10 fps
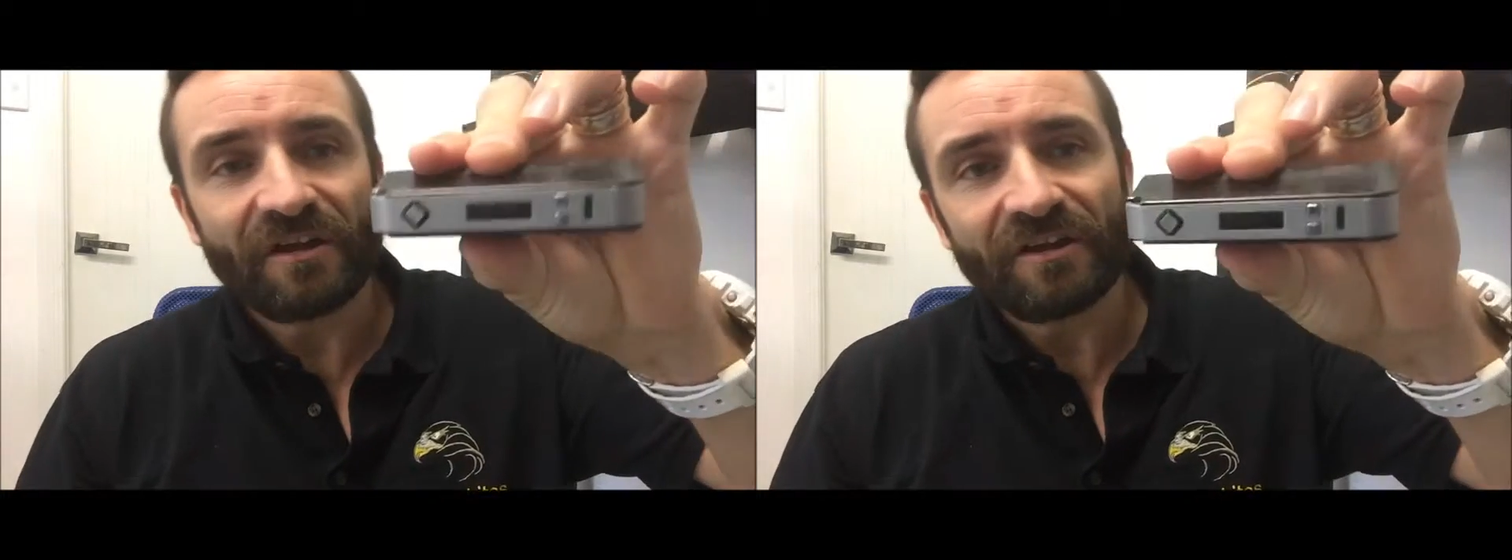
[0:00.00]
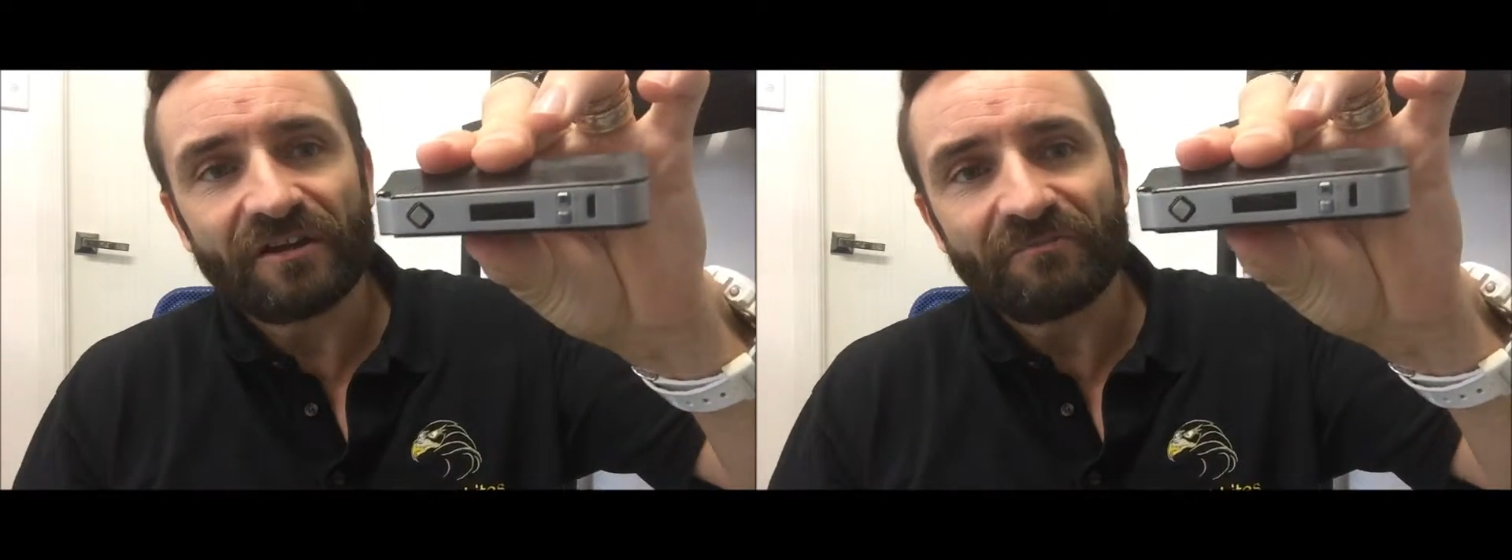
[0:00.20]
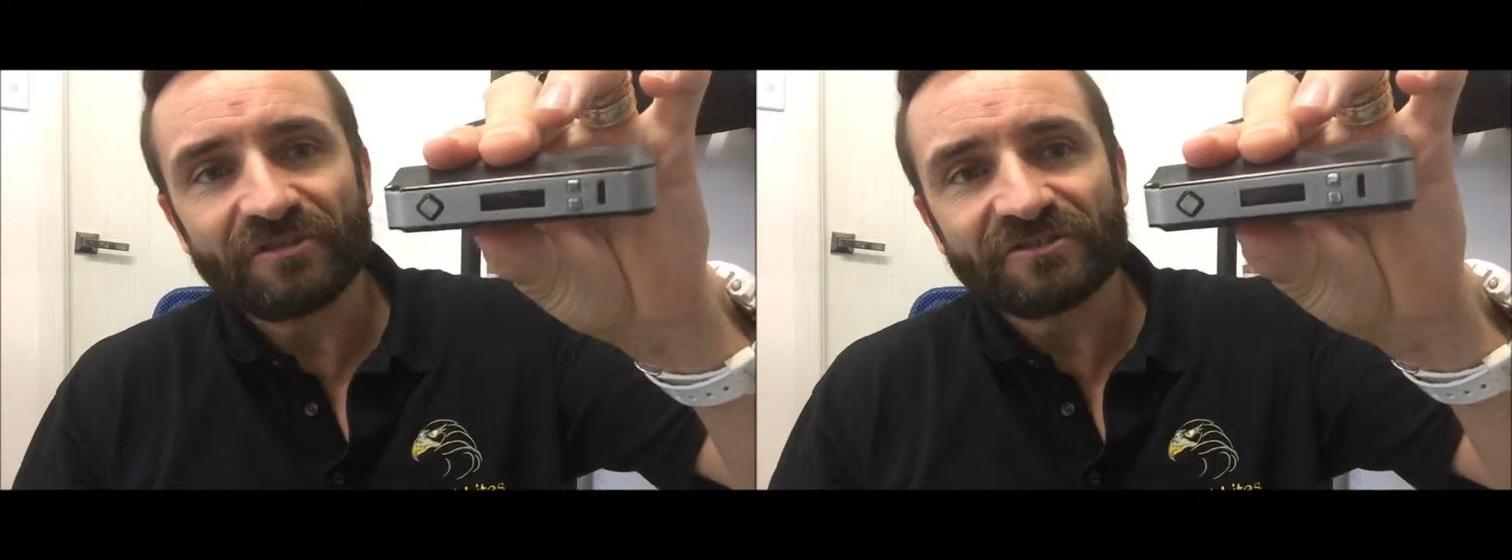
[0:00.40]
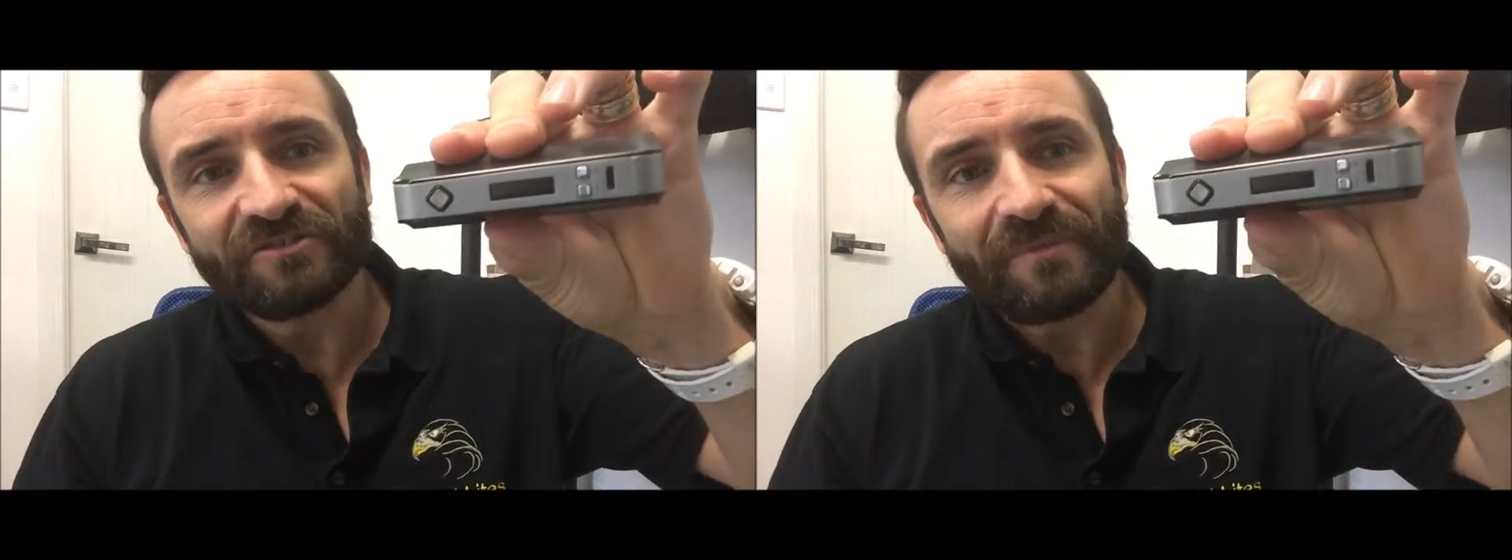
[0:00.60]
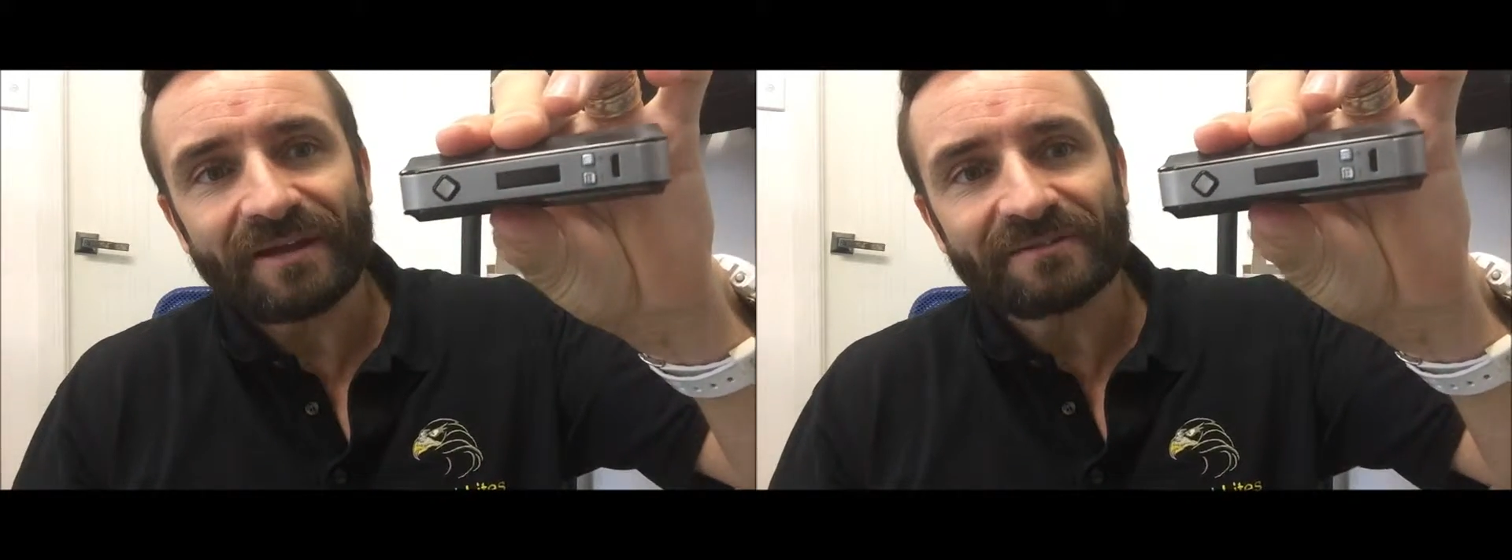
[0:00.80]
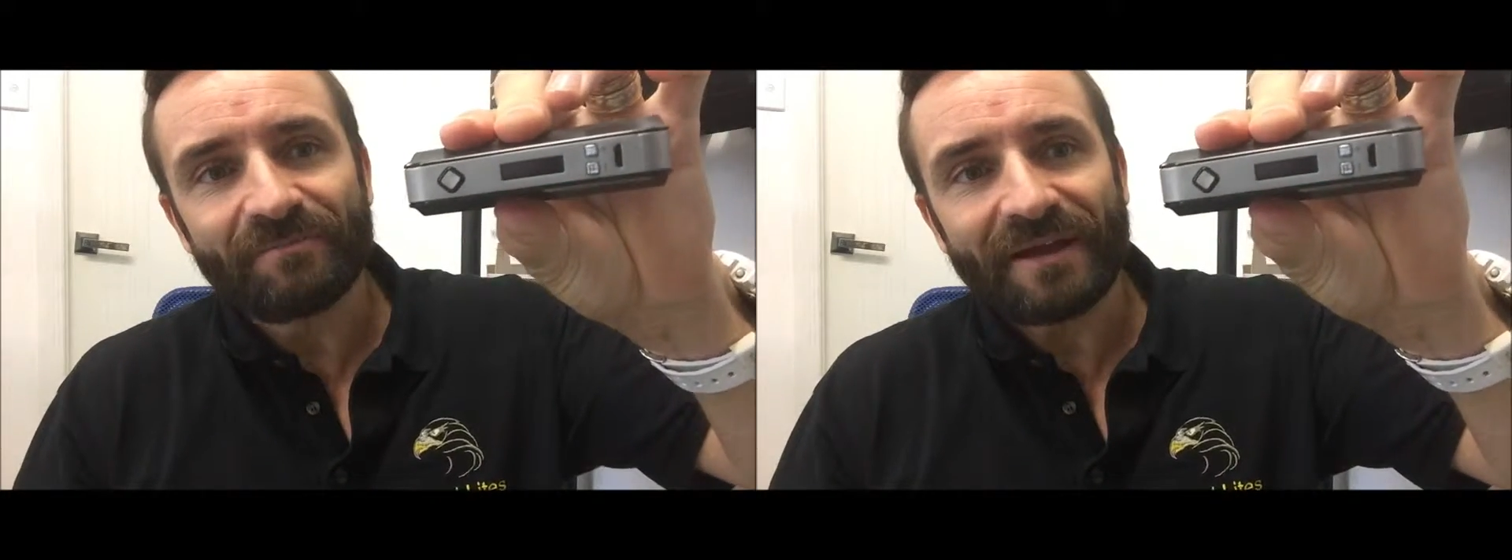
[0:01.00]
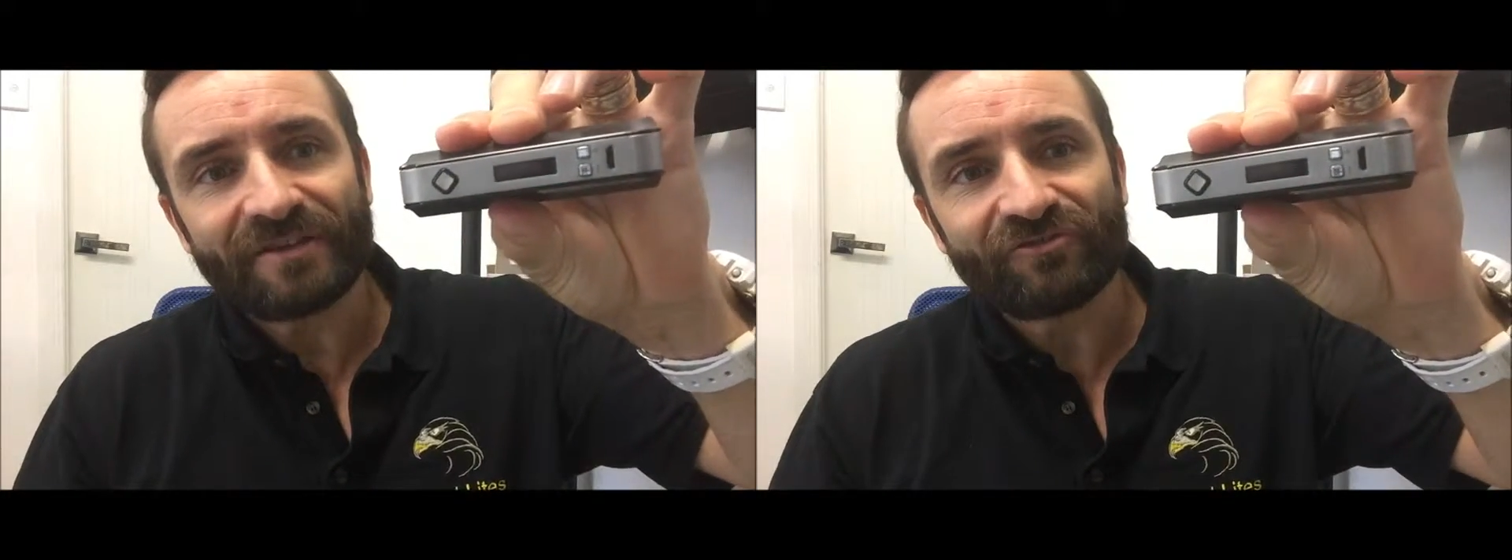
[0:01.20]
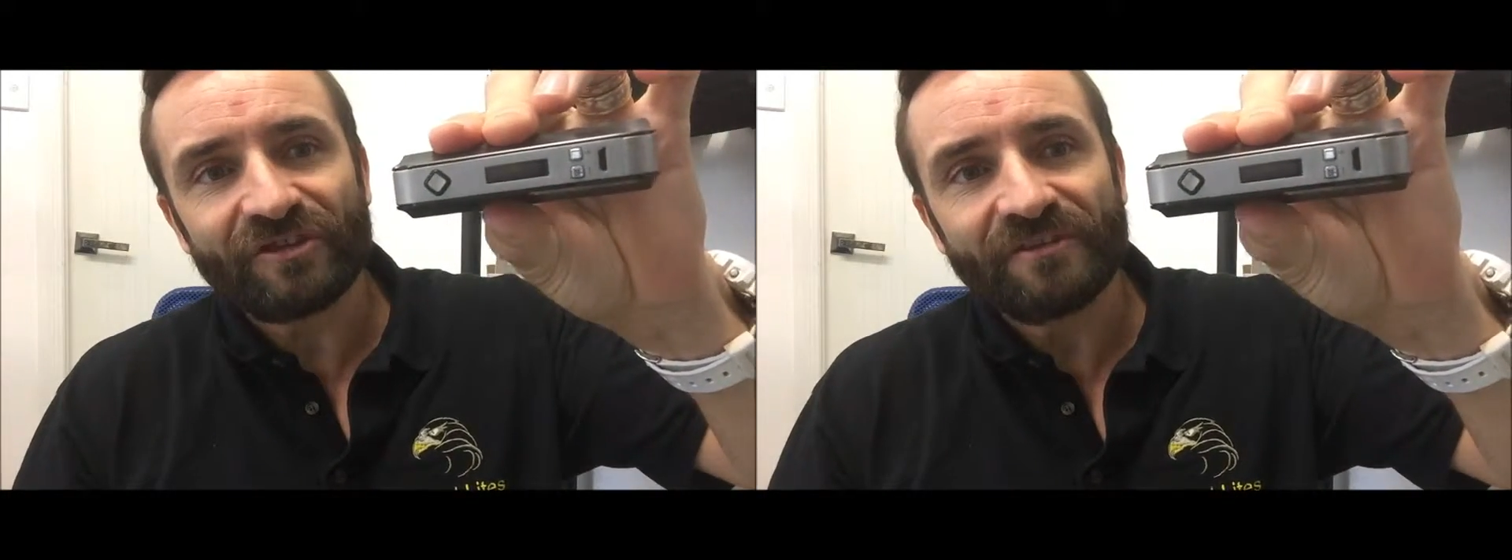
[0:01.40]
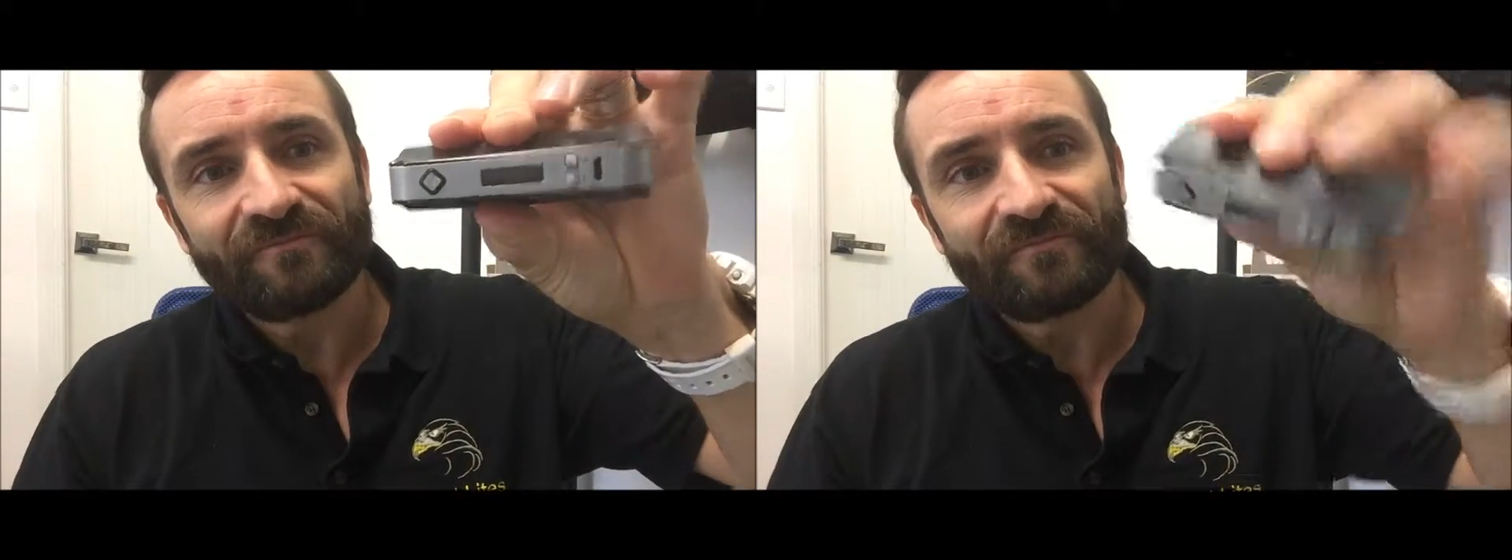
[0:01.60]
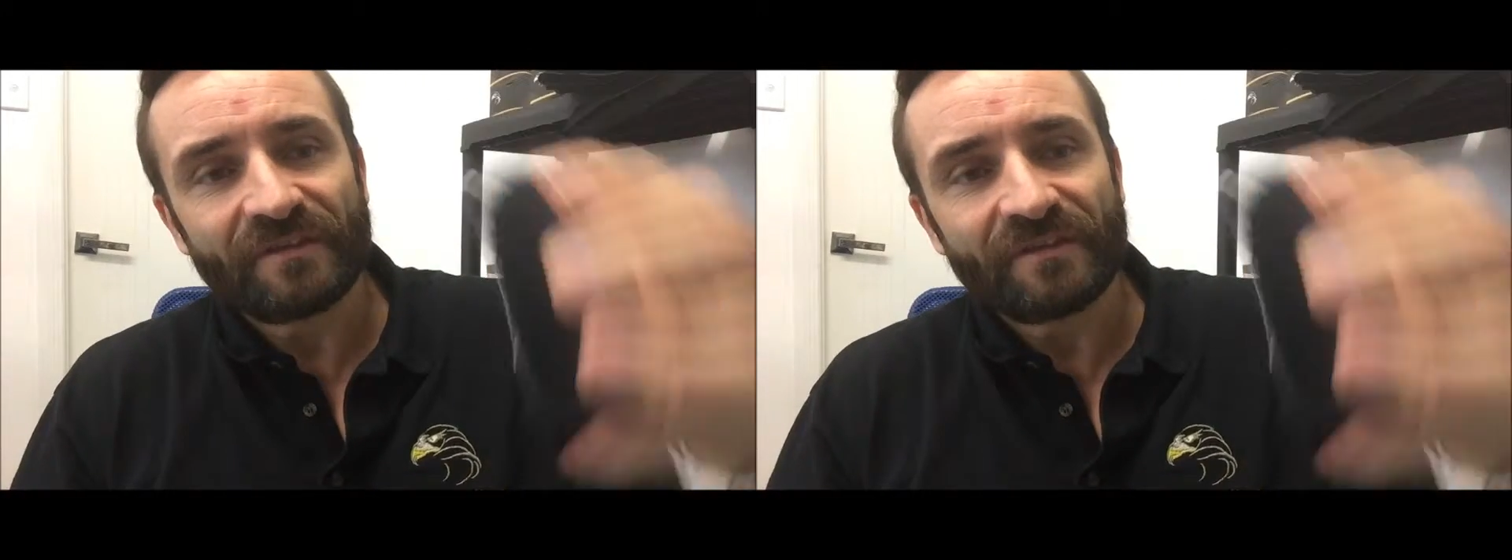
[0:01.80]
on our Monster Max battery.